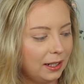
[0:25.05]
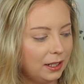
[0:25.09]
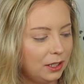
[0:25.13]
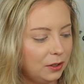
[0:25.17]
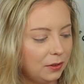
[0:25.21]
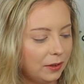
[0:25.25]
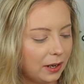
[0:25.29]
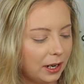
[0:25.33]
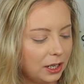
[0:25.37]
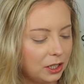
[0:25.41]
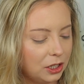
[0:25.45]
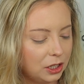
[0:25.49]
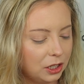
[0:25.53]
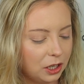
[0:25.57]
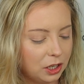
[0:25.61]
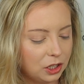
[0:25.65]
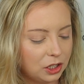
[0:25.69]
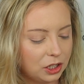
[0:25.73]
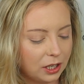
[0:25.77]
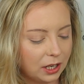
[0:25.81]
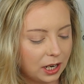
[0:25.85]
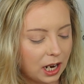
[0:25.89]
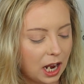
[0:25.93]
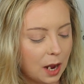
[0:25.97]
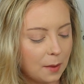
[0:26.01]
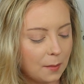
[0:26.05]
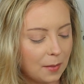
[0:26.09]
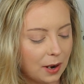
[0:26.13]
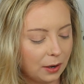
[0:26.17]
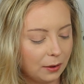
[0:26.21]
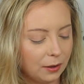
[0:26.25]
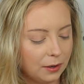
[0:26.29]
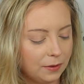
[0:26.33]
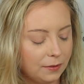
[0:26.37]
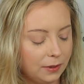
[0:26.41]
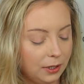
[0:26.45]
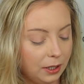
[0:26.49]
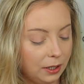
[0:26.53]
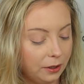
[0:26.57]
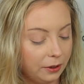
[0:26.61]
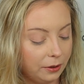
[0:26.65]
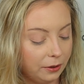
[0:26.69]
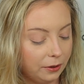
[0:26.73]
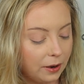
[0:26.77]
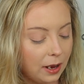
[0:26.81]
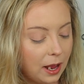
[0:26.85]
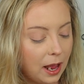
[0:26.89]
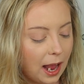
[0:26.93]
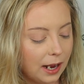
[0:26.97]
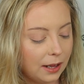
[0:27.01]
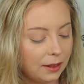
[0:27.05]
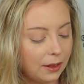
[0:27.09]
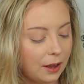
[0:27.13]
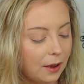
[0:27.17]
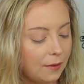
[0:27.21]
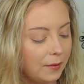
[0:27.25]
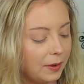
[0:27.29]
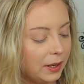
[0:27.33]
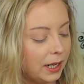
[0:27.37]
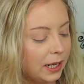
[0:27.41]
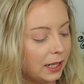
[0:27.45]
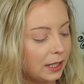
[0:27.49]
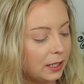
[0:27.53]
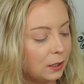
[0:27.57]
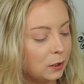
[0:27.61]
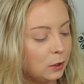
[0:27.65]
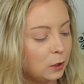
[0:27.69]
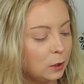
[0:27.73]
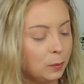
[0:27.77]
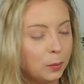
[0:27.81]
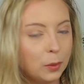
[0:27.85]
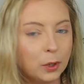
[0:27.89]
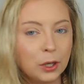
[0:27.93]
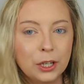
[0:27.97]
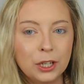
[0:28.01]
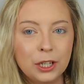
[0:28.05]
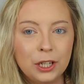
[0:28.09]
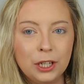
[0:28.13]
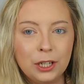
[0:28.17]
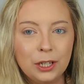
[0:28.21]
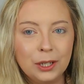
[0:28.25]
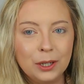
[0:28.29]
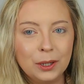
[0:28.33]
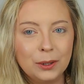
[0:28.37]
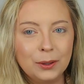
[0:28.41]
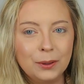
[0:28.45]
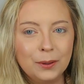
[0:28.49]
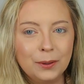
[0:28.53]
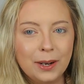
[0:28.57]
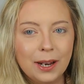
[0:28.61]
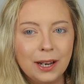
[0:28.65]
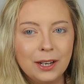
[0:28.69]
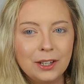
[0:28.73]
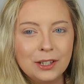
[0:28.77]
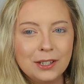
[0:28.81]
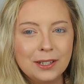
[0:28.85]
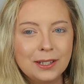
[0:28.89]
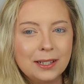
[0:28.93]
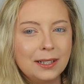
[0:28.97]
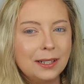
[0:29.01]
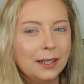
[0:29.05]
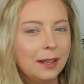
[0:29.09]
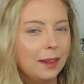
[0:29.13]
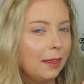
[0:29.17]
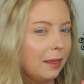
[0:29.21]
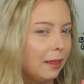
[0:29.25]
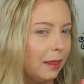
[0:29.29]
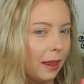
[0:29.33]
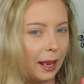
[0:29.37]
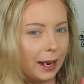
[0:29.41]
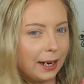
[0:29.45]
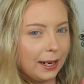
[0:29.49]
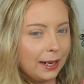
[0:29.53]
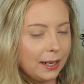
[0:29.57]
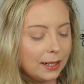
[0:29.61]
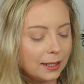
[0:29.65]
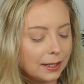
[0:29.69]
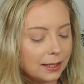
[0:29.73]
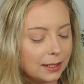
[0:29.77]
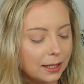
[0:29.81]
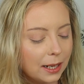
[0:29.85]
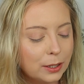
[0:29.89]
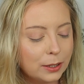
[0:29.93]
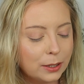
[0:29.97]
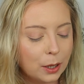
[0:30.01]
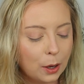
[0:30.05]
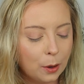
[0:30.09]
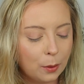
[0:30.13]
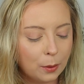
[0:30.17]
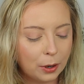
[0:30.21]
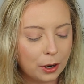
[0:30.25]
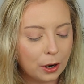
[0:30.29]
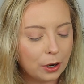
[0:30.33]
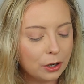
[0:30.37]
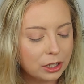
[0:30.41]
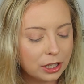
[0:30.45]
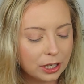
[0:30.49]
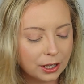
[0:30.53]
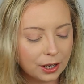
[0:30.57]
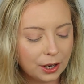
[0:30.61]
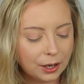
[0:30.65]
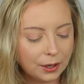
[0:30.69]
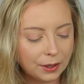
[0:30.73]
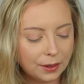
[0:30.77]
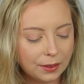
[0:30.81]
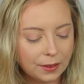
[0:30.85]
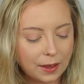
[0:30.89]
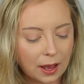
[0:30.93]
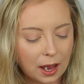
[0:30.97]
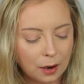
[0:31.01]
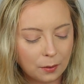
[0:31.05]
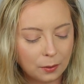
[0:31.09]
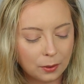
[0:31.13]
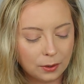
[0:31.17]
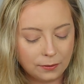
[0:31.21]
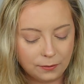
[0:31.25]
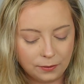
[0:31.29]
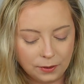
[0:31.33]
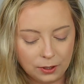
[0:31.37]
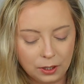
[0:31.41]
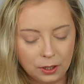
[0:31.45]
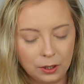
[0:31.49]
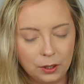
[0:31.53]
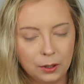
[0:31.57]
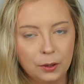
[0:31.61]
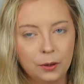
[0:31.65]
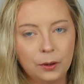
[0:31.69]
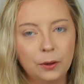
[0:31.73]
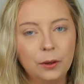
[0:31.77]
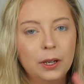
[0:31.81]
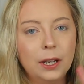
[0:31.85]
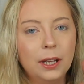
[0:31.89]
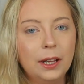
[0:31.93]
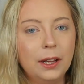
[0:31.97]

You guys should go check out my review. I love it. It's super cute and just light, so go check out that review.